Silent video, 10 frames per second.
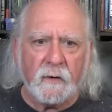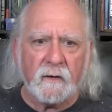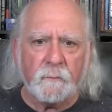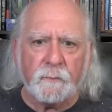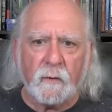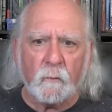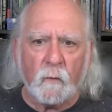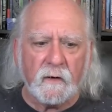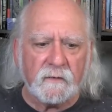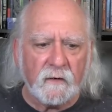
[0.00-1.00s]
but, but
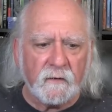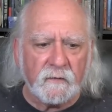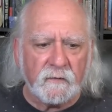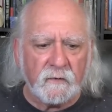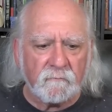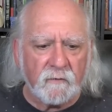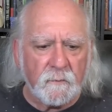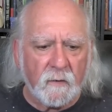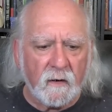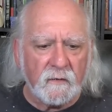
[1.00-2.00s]
what it does is it
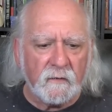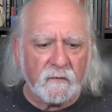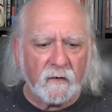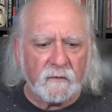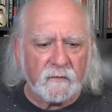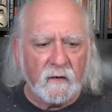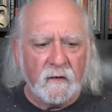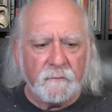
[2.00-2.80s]
reminds us